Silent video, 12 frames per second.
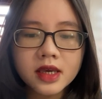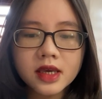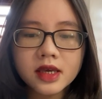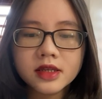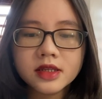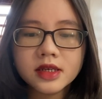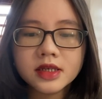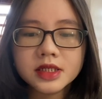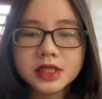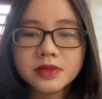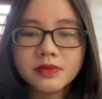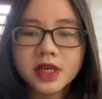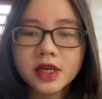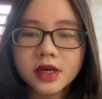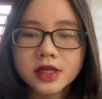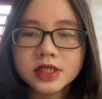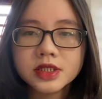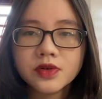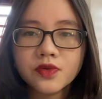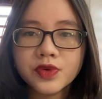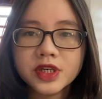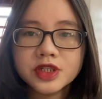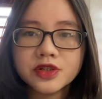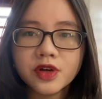It is because
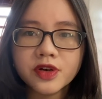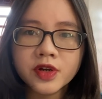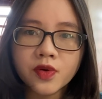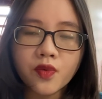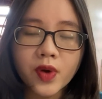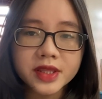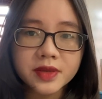we do not know when